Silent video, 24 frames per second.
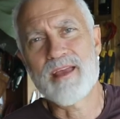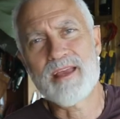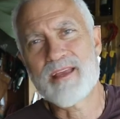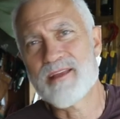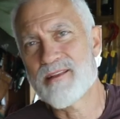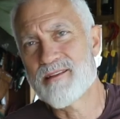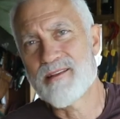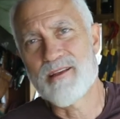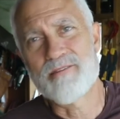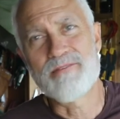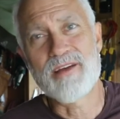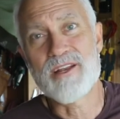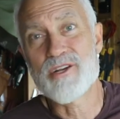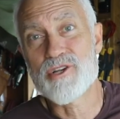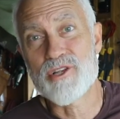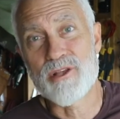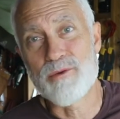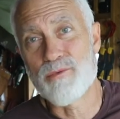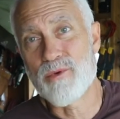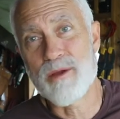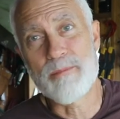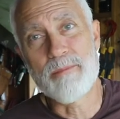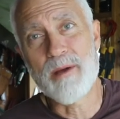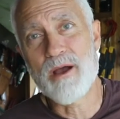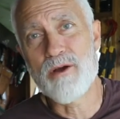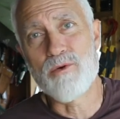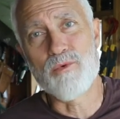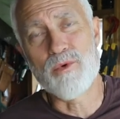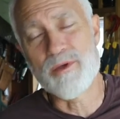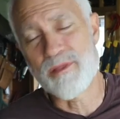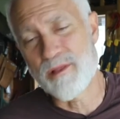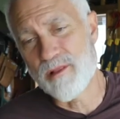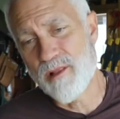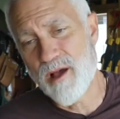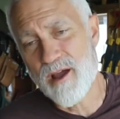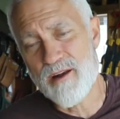they can eventually rip
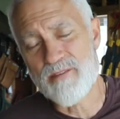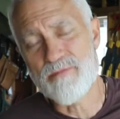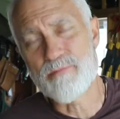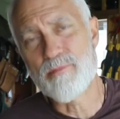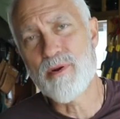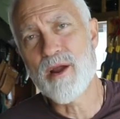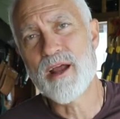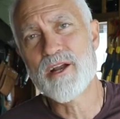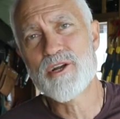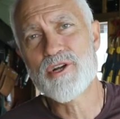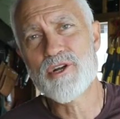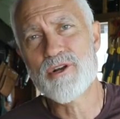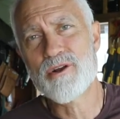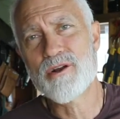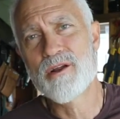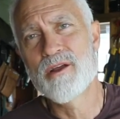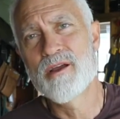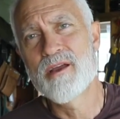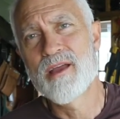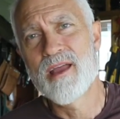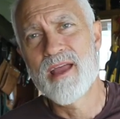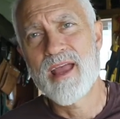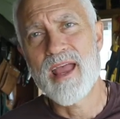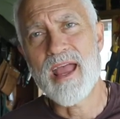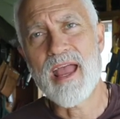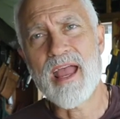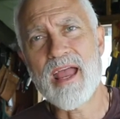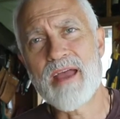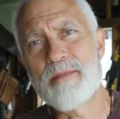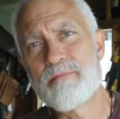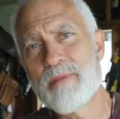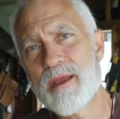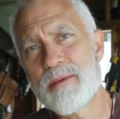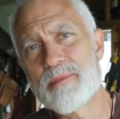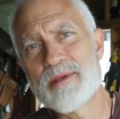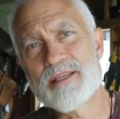out with a lot of pressure
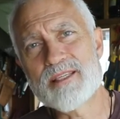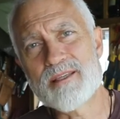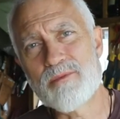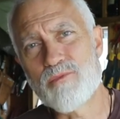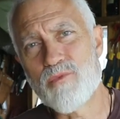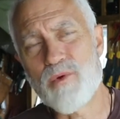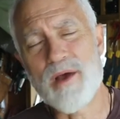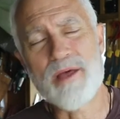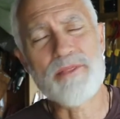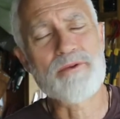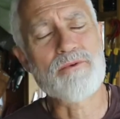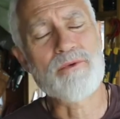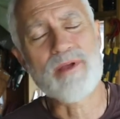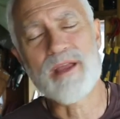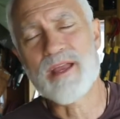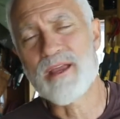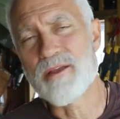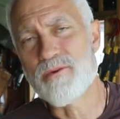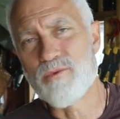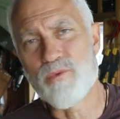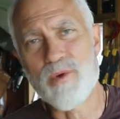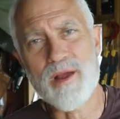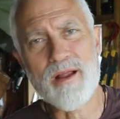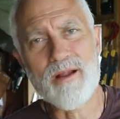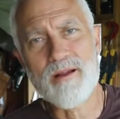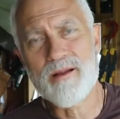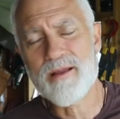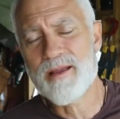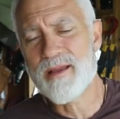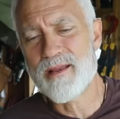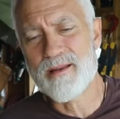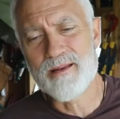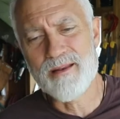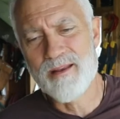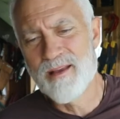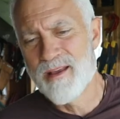and maybe some weathering and
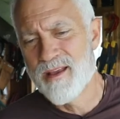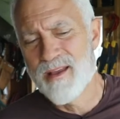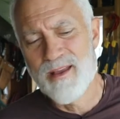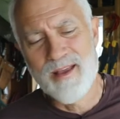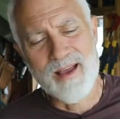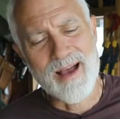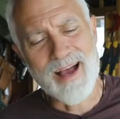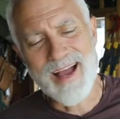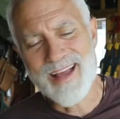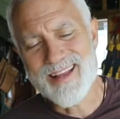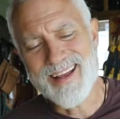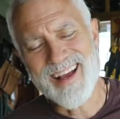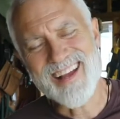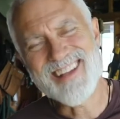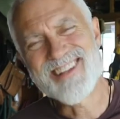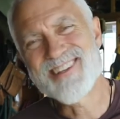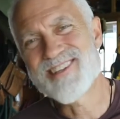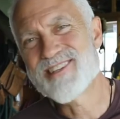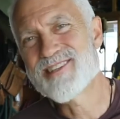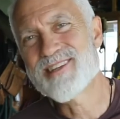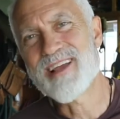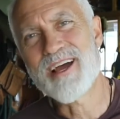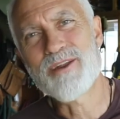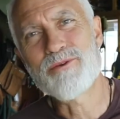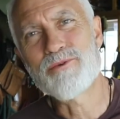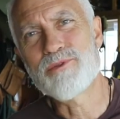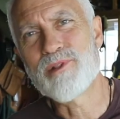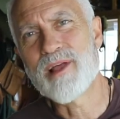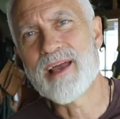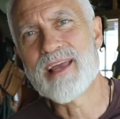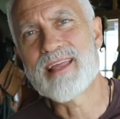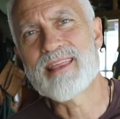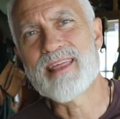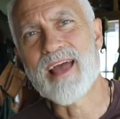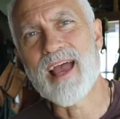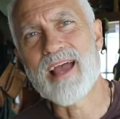wearing, and I
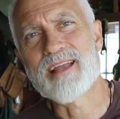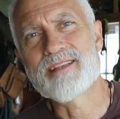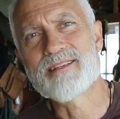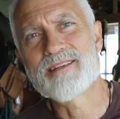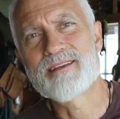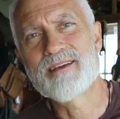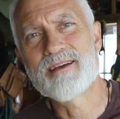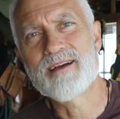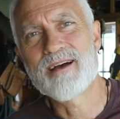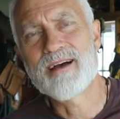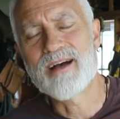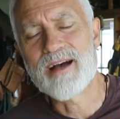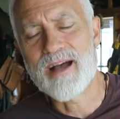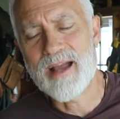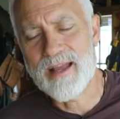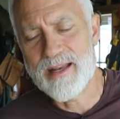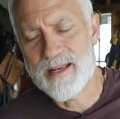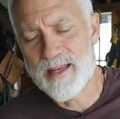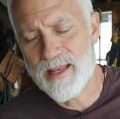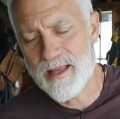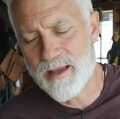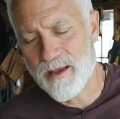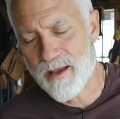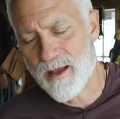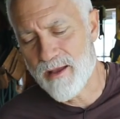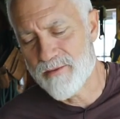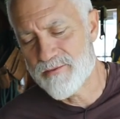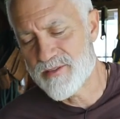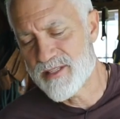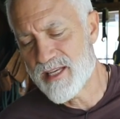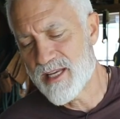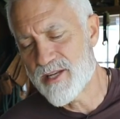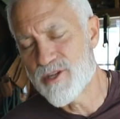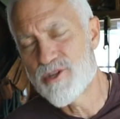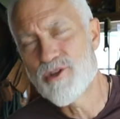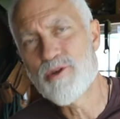don't like that idea.
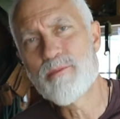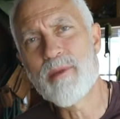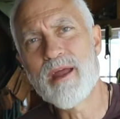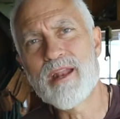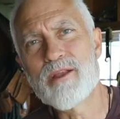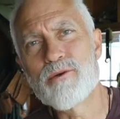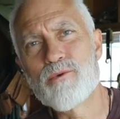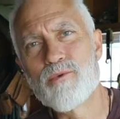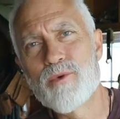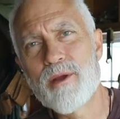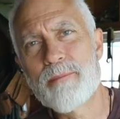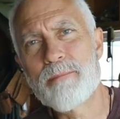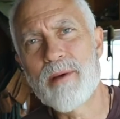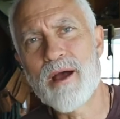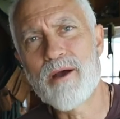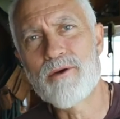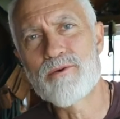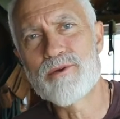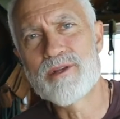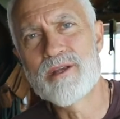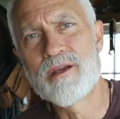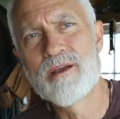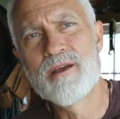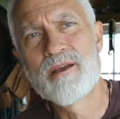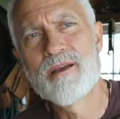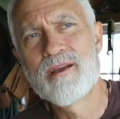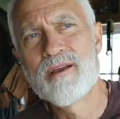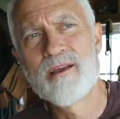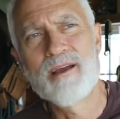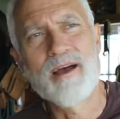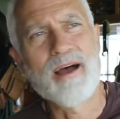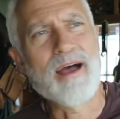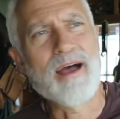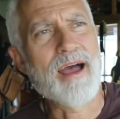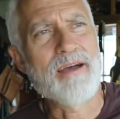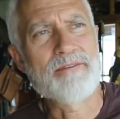I've seen too many rip out
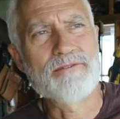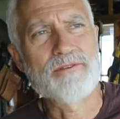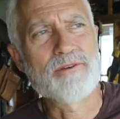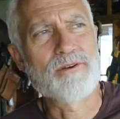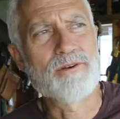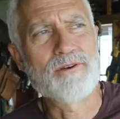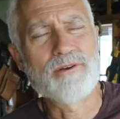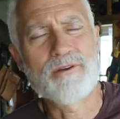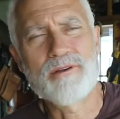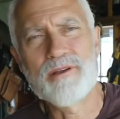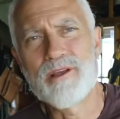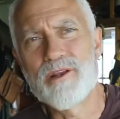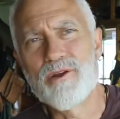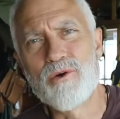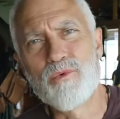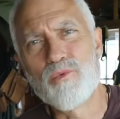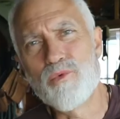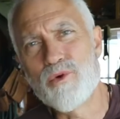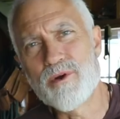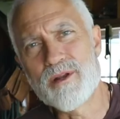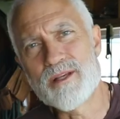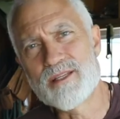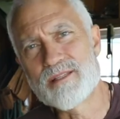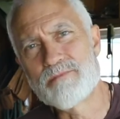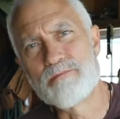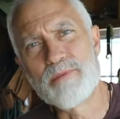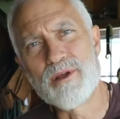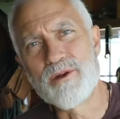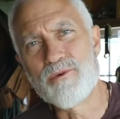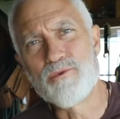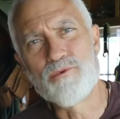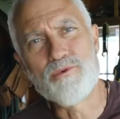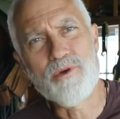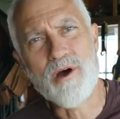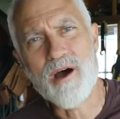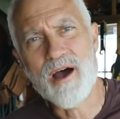after, you know, wood has
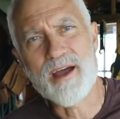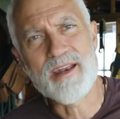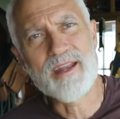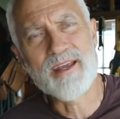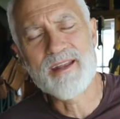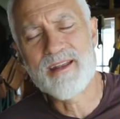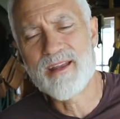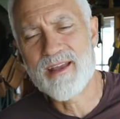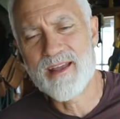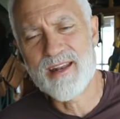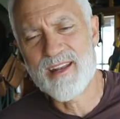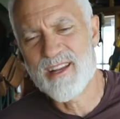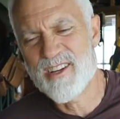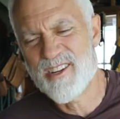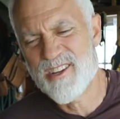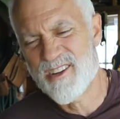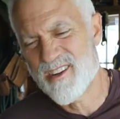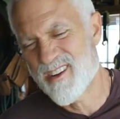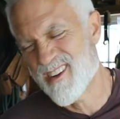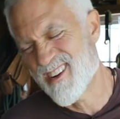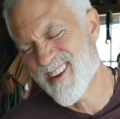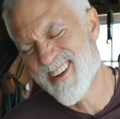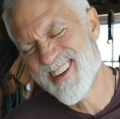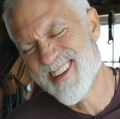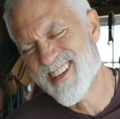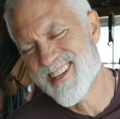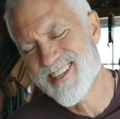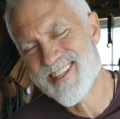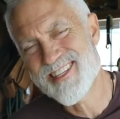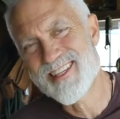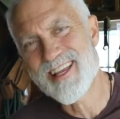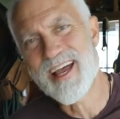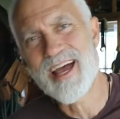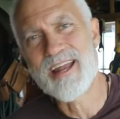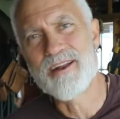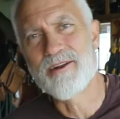been rotted, and it
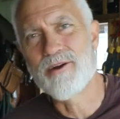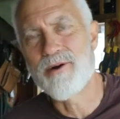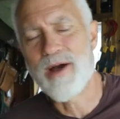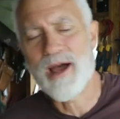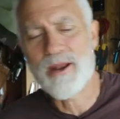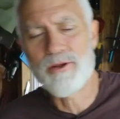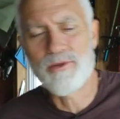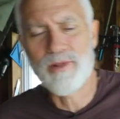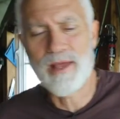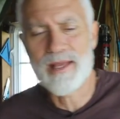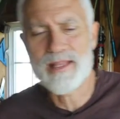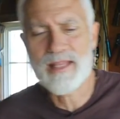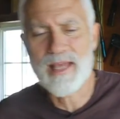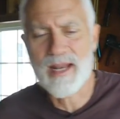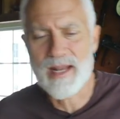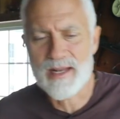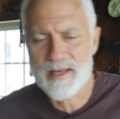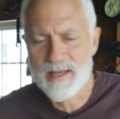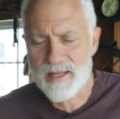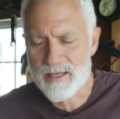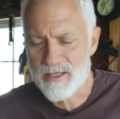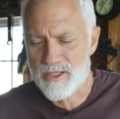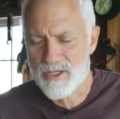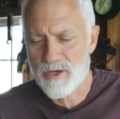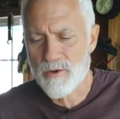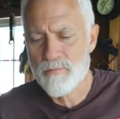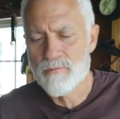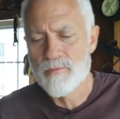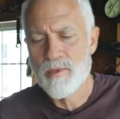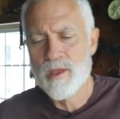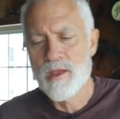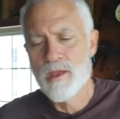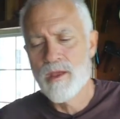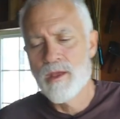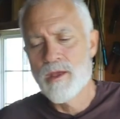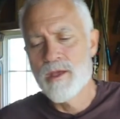just, I don't know, I don't like that idea.
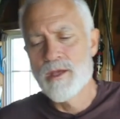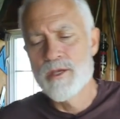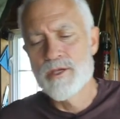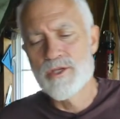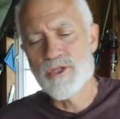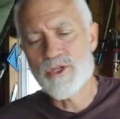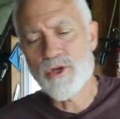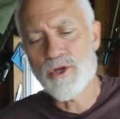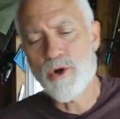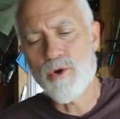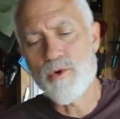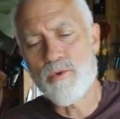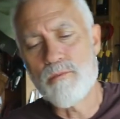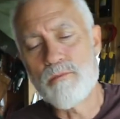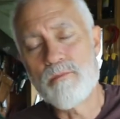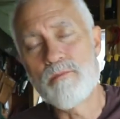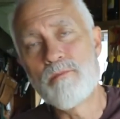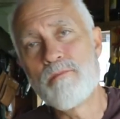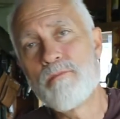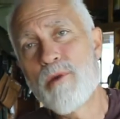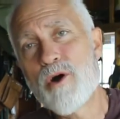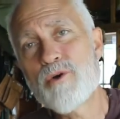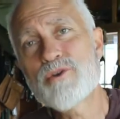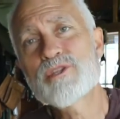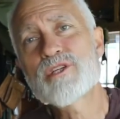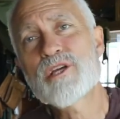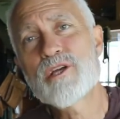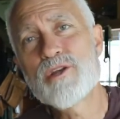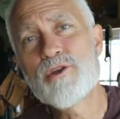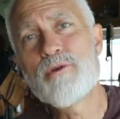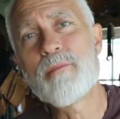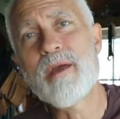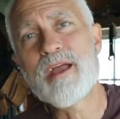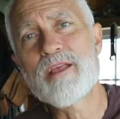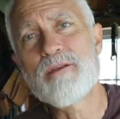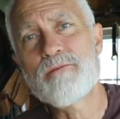So most
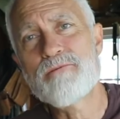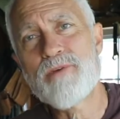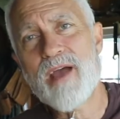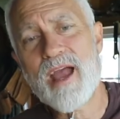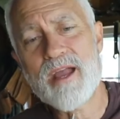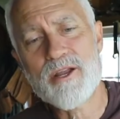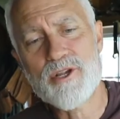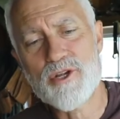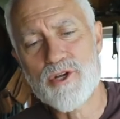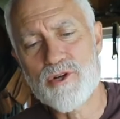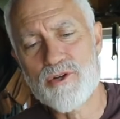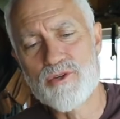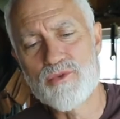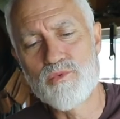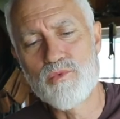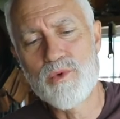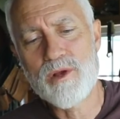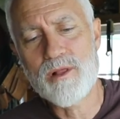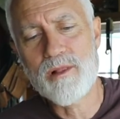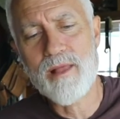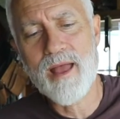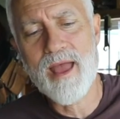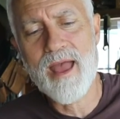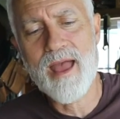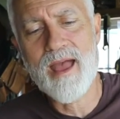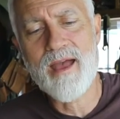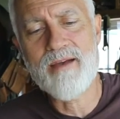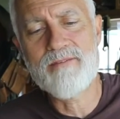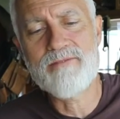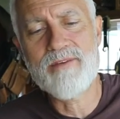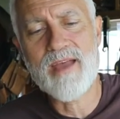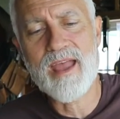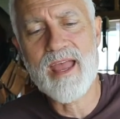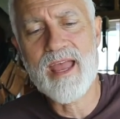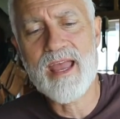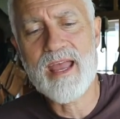canoe manufacturers will
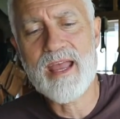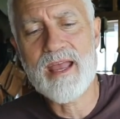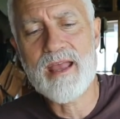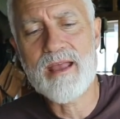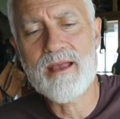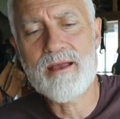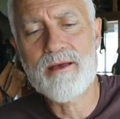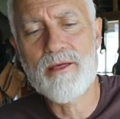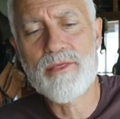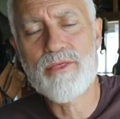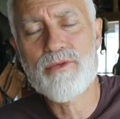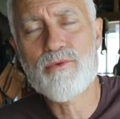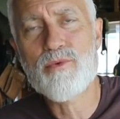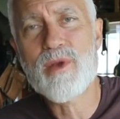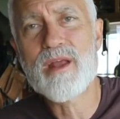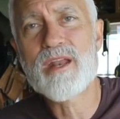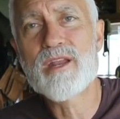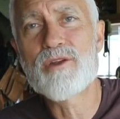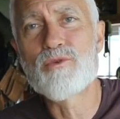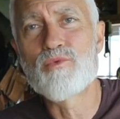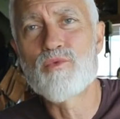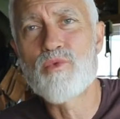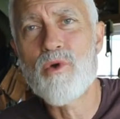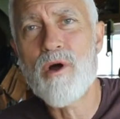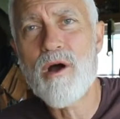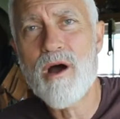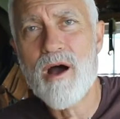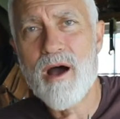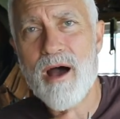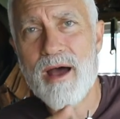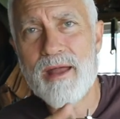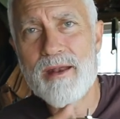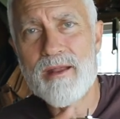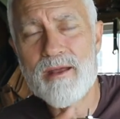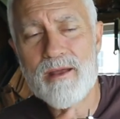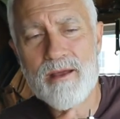have a threaded
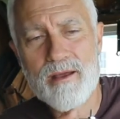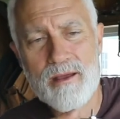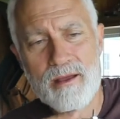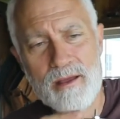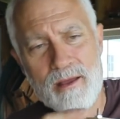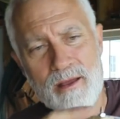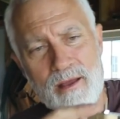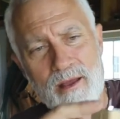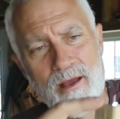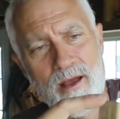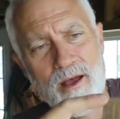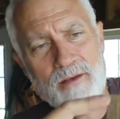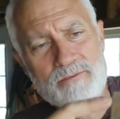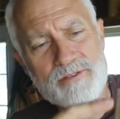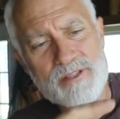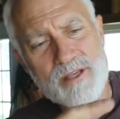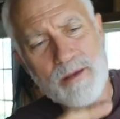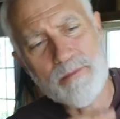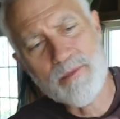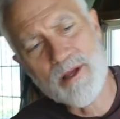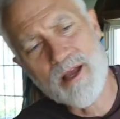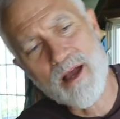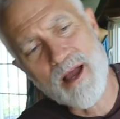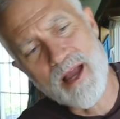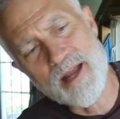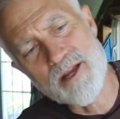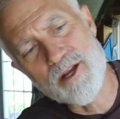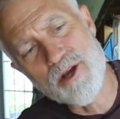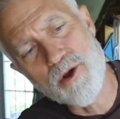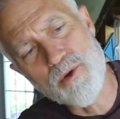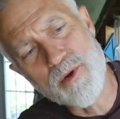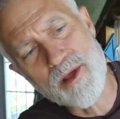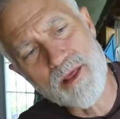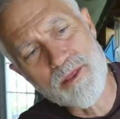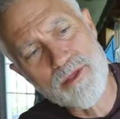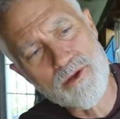rod of some
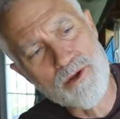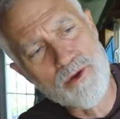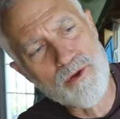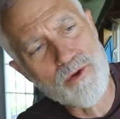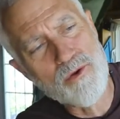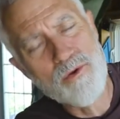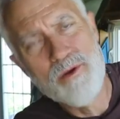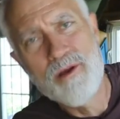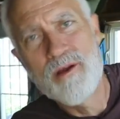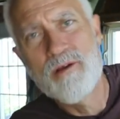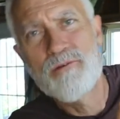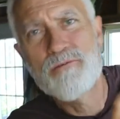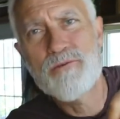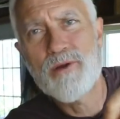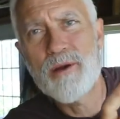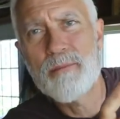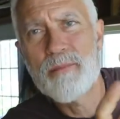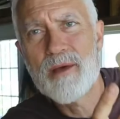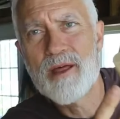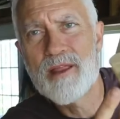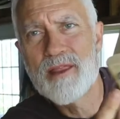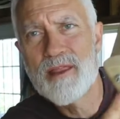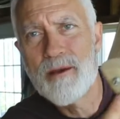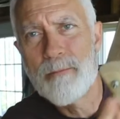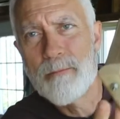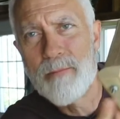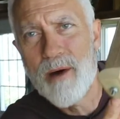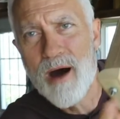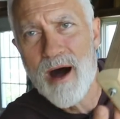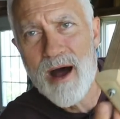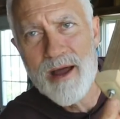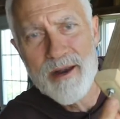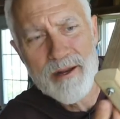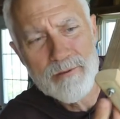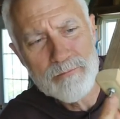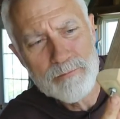kind going through from the
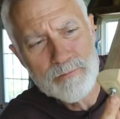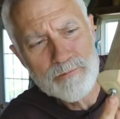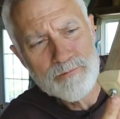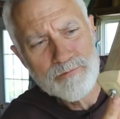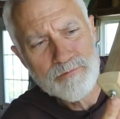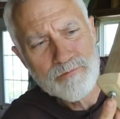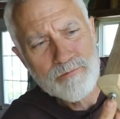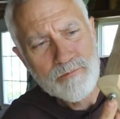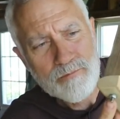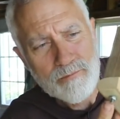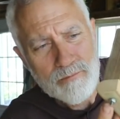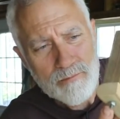bottom